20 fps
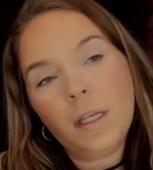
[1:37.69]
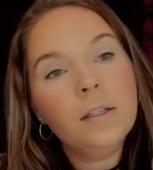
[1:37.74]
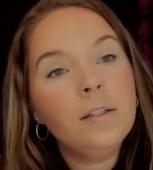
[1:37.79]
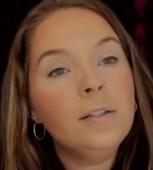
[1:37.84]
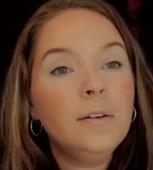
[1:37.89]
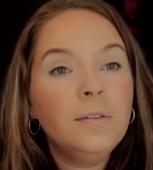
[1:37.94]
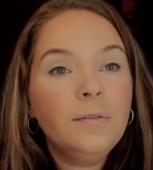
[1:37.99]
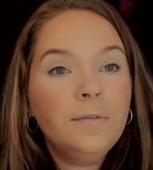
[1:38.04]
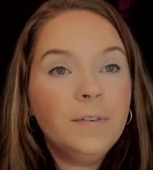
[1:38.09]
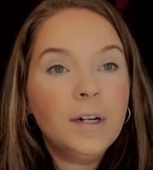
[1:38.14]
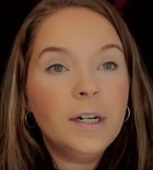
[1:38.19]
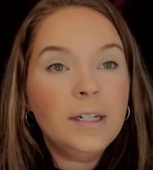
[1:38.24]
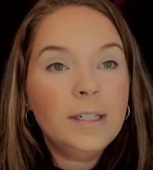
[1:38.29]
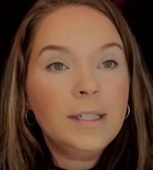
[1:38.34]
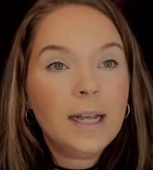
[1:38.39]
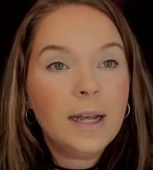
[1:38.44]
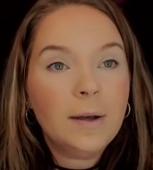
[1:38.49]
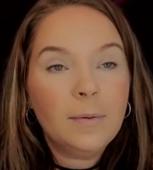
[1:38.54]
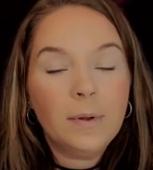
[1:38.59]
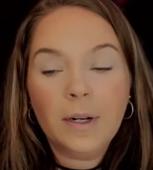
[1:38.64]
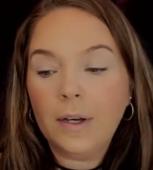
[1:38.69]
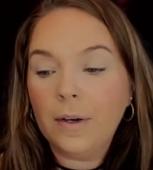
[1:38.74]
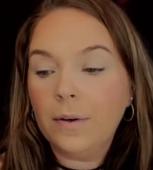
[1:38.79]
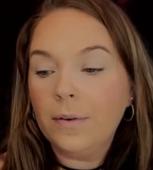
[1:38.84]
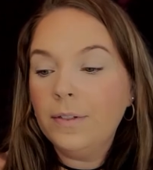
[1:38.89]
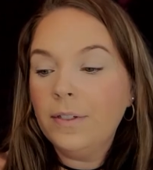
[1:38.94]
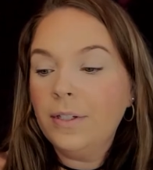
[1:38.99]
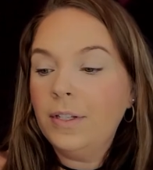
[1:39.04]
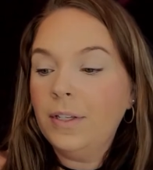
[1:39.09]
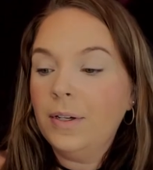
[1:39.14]
So first, I want to go
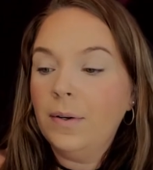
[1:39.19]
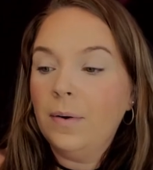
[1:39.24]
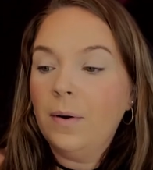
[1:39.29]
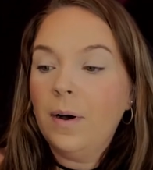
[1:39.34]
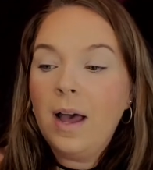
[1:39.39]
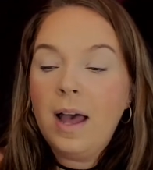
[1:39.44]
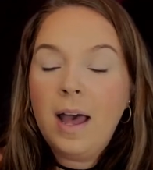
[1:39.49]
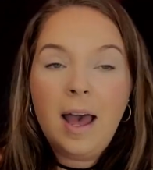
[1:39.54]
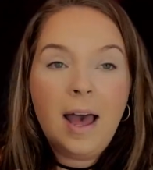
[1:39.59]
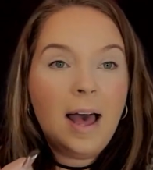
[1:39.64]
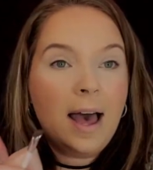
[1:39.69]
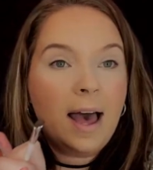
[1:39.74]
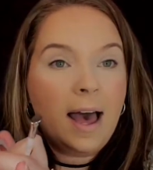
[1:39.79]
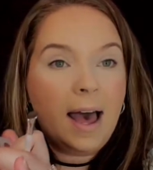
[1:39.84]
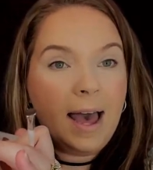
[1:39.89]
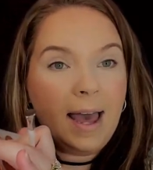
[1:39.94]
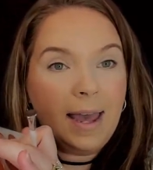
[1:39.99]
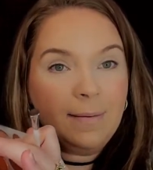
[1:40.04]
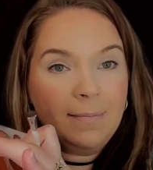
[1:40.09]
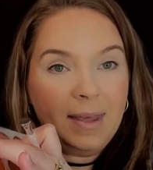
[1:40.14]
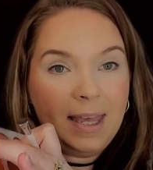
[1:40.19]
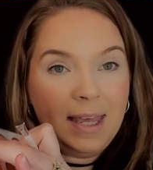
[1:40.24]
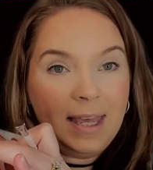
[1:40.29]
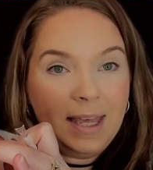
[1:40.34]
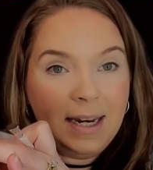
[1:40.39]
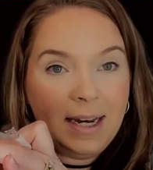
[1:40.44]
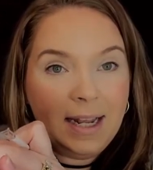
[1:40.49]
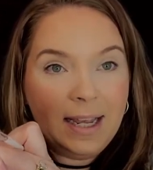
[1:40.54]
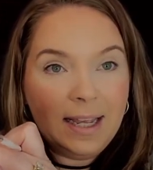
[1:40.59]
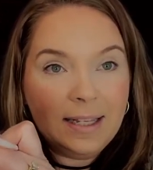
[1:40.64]
into I'm
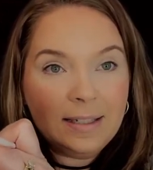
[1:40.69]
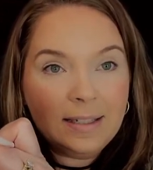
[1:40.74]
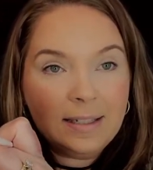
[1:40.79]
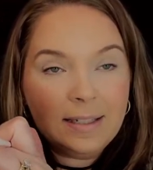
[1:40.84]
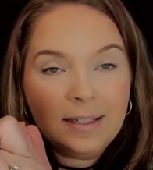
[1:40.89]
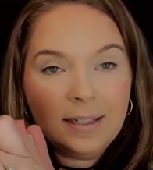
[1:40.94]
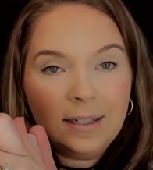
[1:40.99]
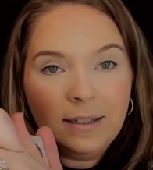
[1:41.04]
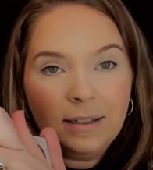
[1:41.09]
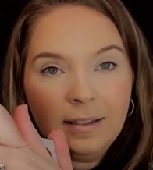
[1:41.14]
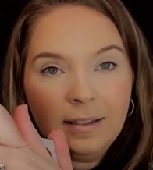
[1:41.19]
in it